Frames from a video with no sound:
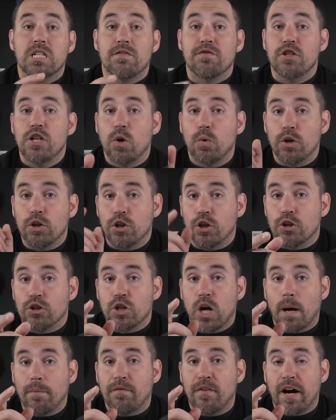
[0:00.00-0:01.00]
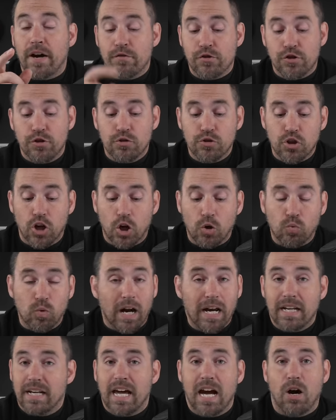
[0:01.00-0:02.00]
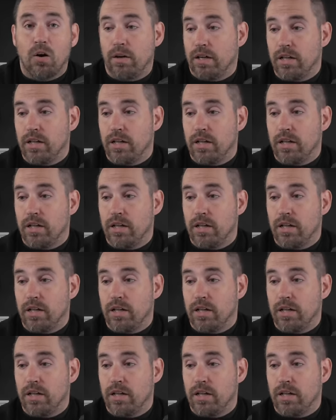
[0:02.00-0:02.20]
love to know what your top five shoes are right now.